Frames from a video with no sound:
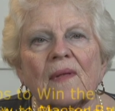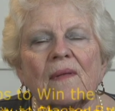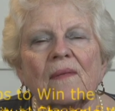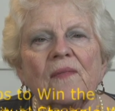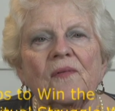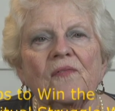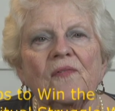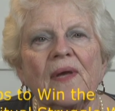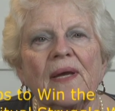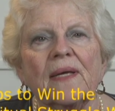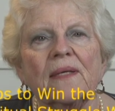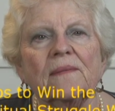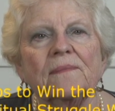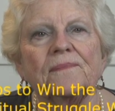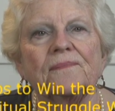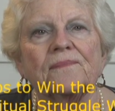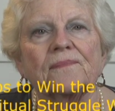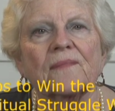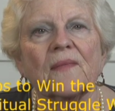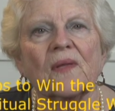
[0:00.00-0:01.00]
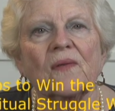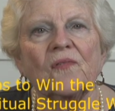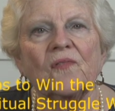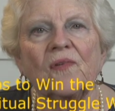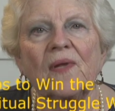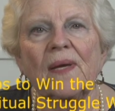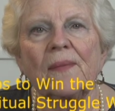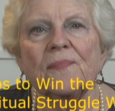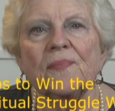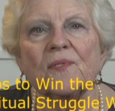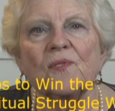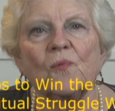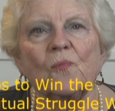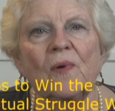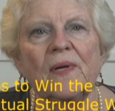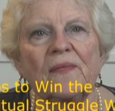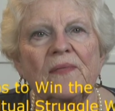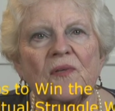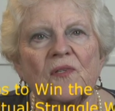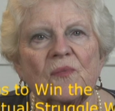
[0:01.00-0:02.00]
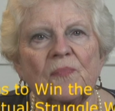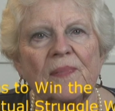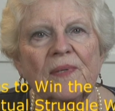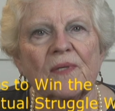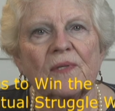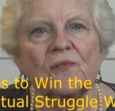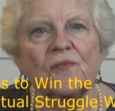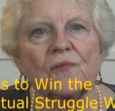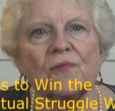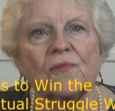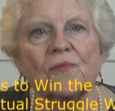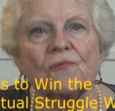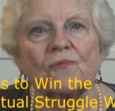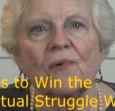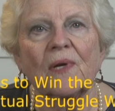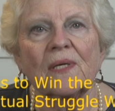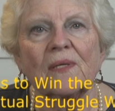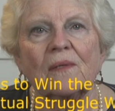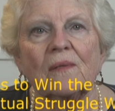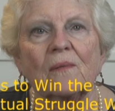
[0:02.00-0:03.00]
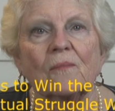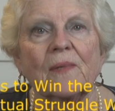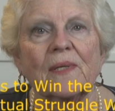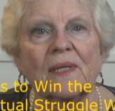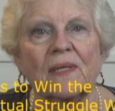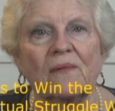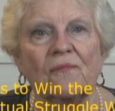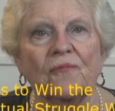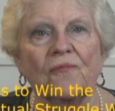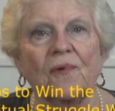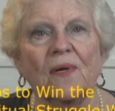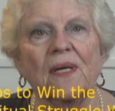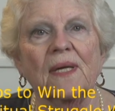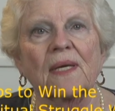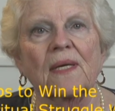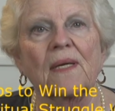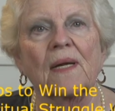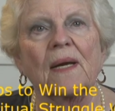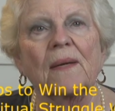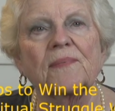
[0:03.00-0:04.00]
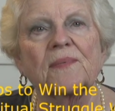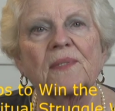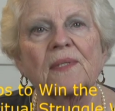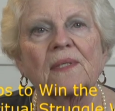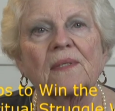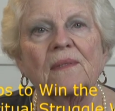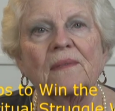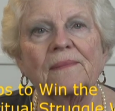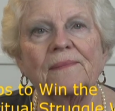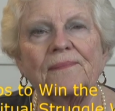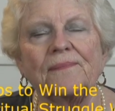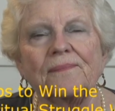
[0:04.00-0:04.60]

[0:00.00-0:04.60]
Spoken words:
The second, steps to win the spiritual struggle when confronting an obstacle.